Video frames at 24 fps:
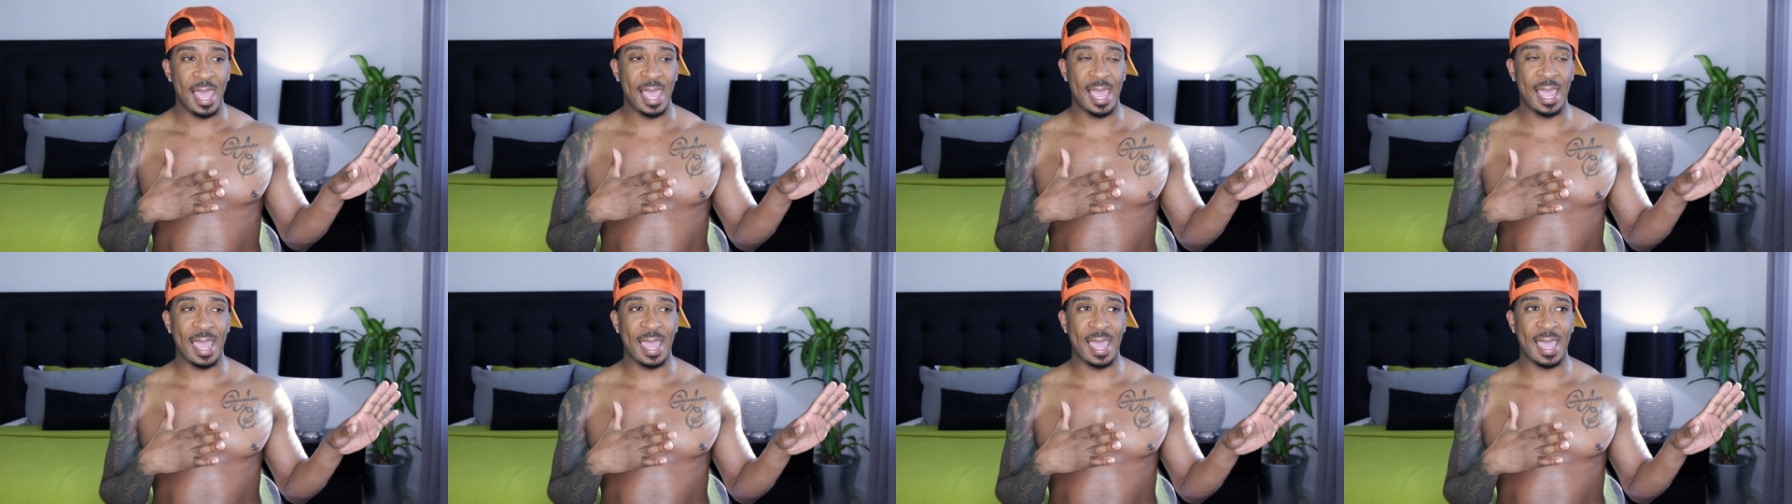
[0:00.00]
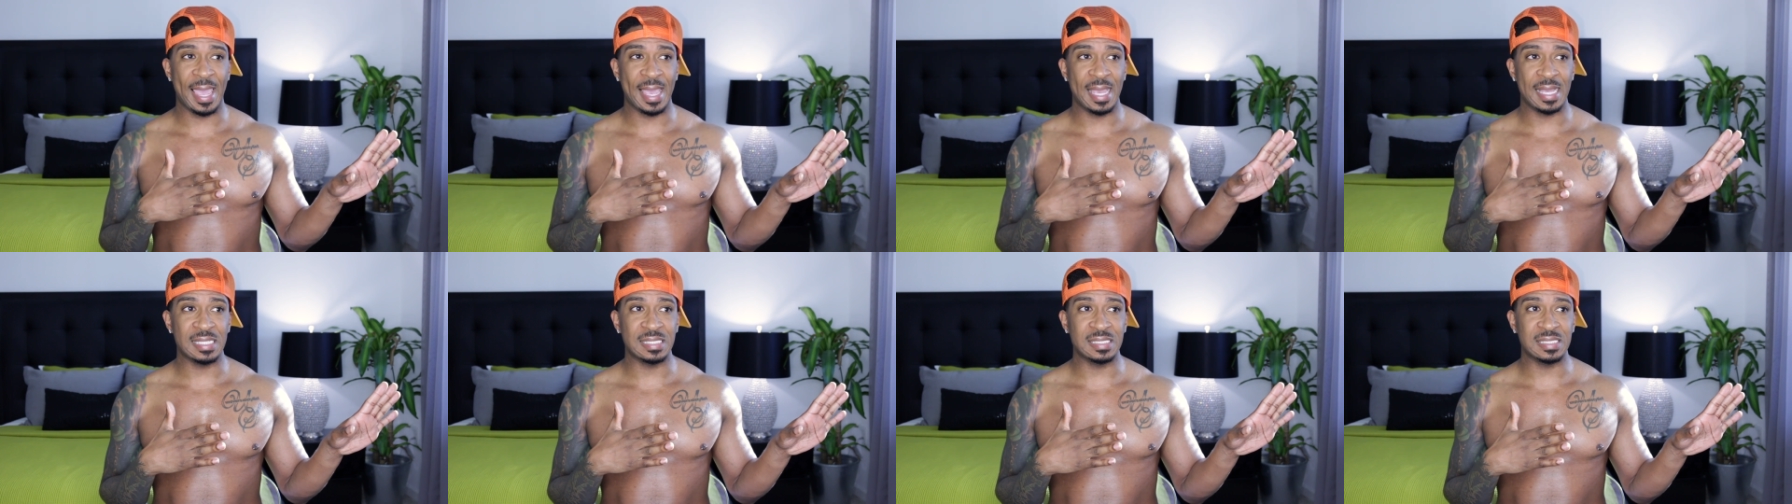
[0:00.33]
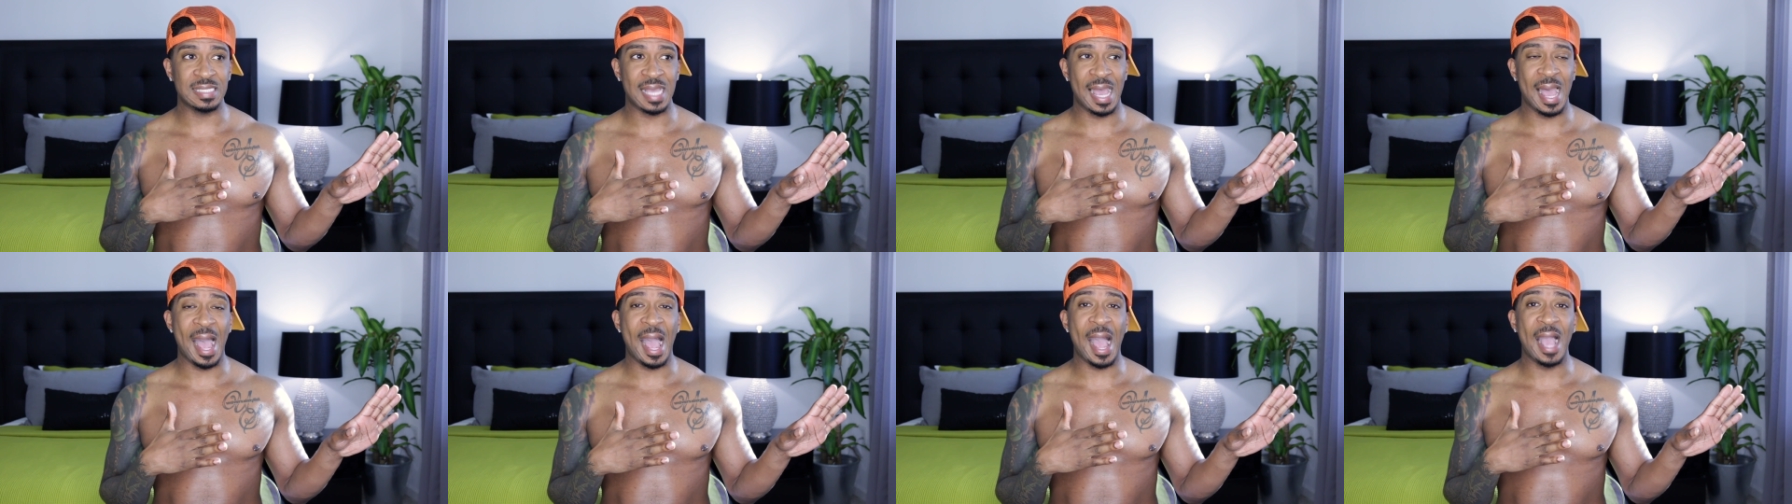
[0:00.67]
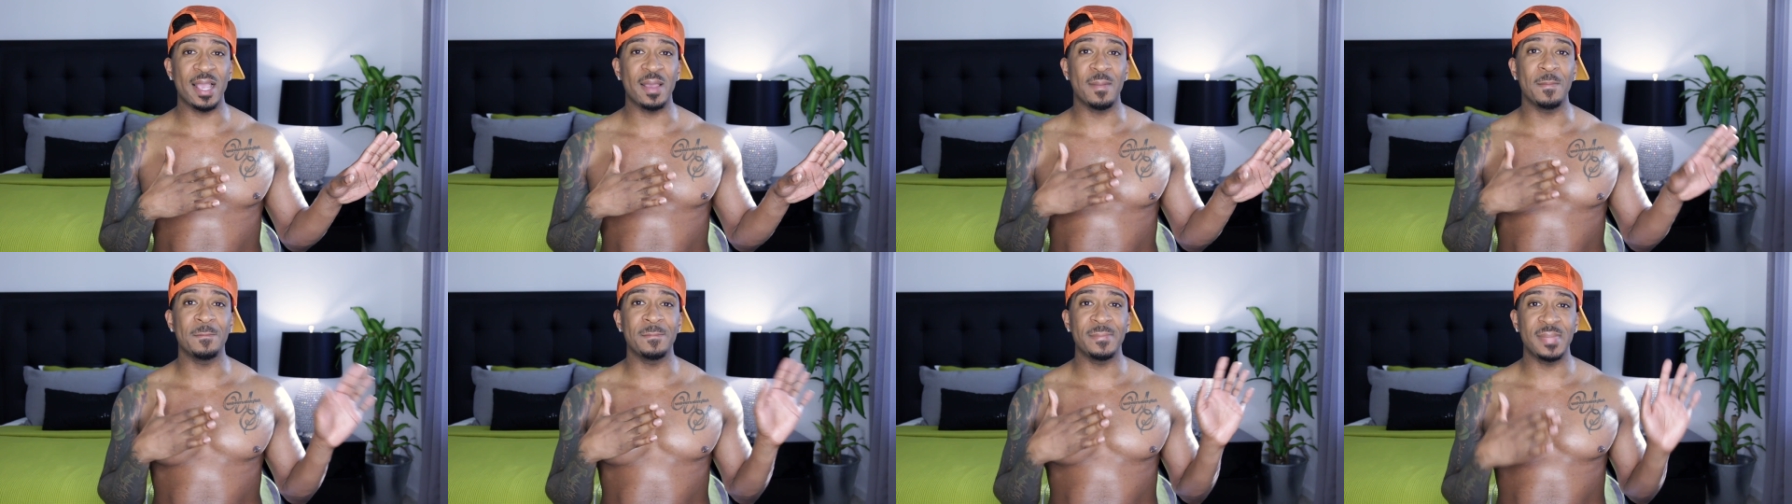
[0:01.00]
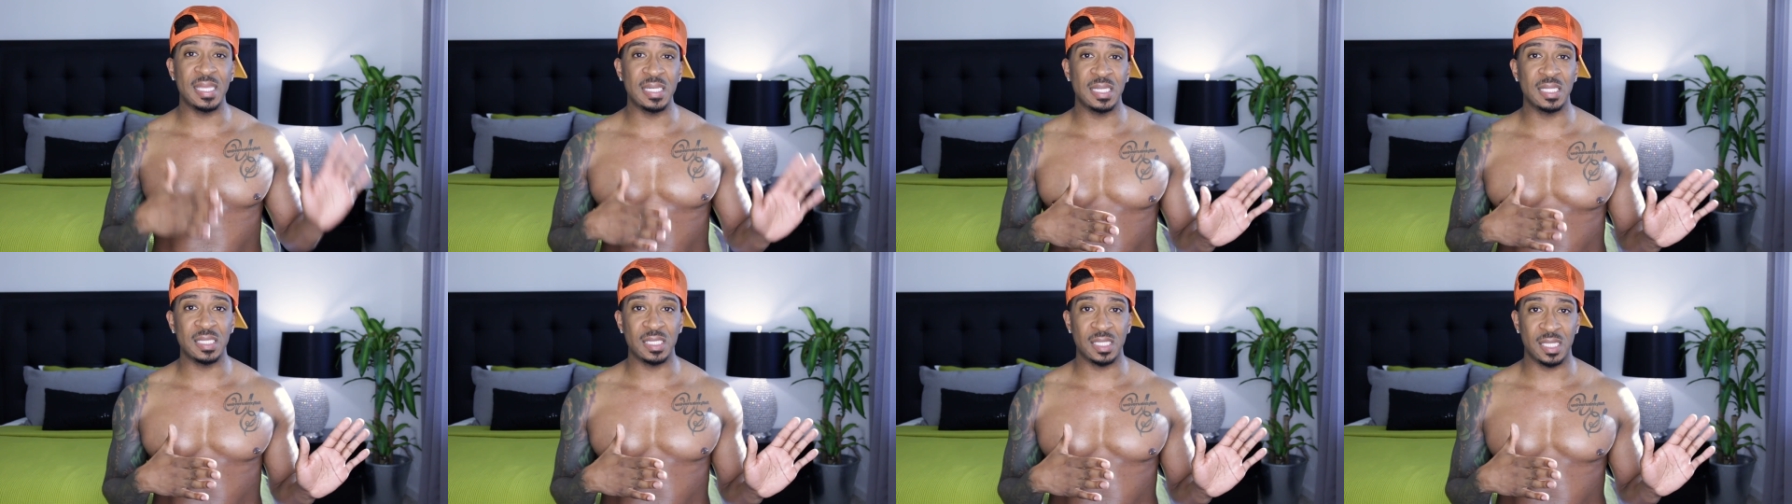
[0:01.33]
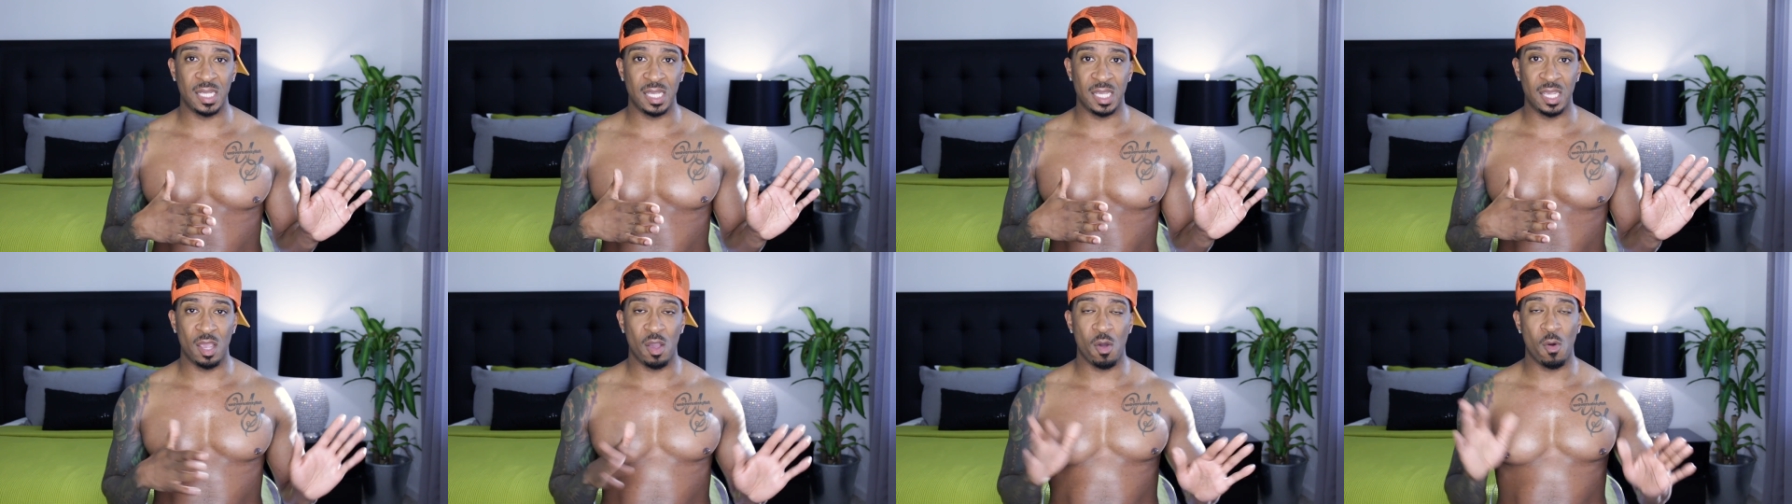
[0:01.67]
and I
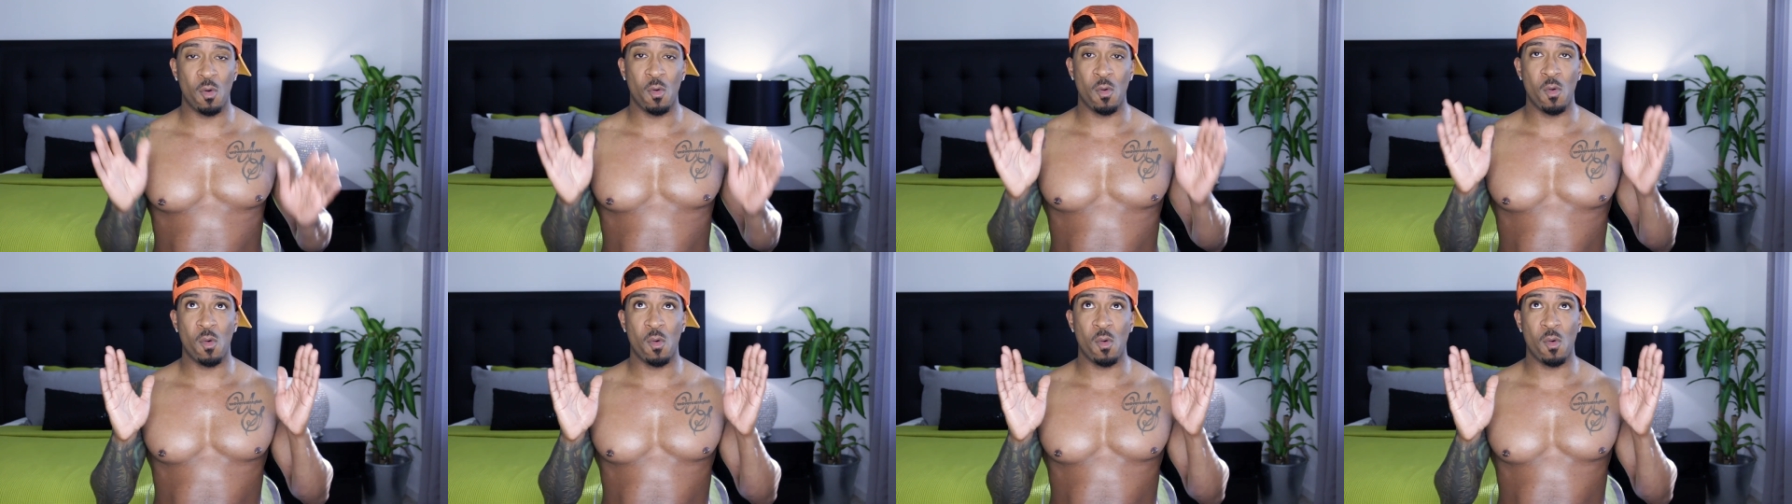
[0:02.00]
immediately